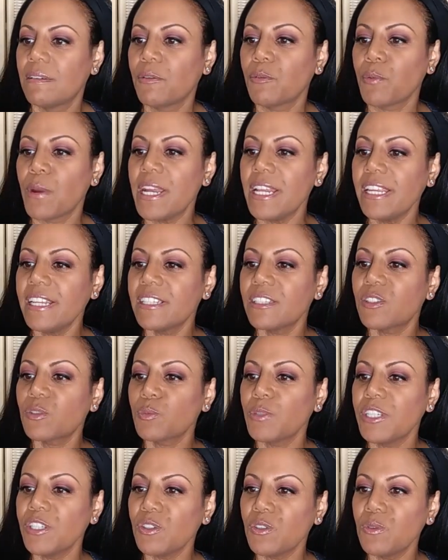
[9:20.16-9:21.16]

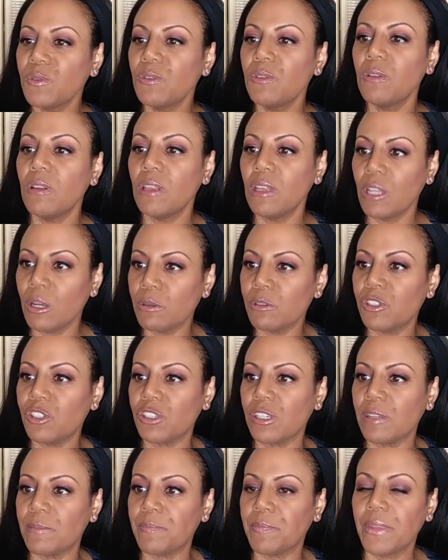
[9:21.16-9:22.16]
Radiance Renewal
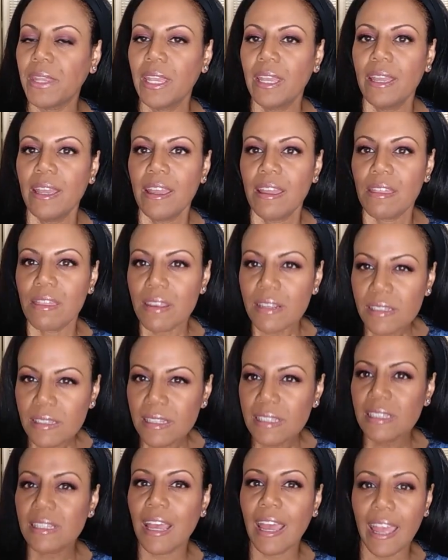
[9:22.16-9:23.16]
Lotion. This
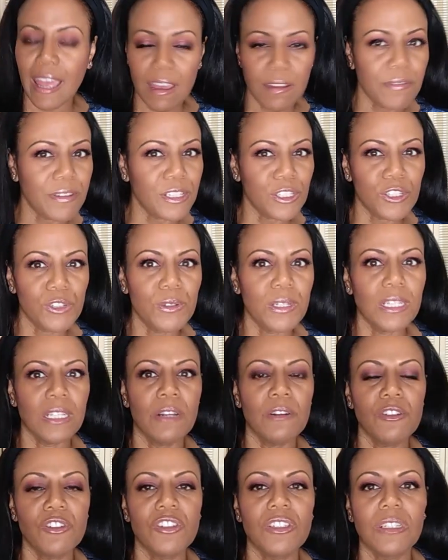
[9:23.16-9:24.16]
is a heavy duty
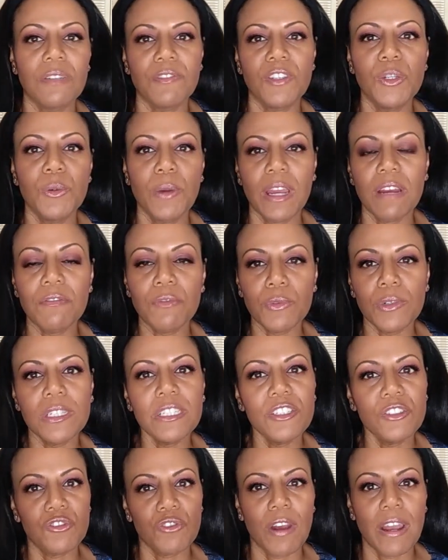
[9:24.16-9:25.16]
lotion. If you have
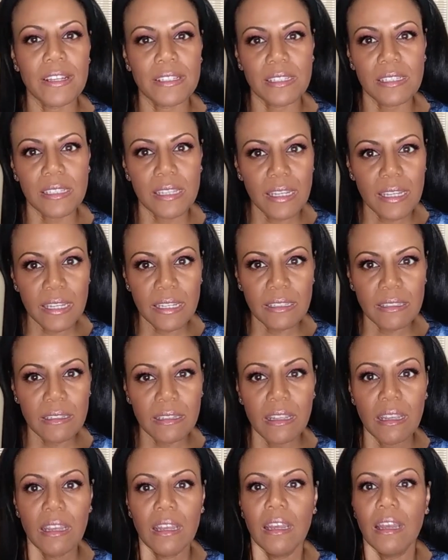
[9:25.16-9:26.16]
really dry skin,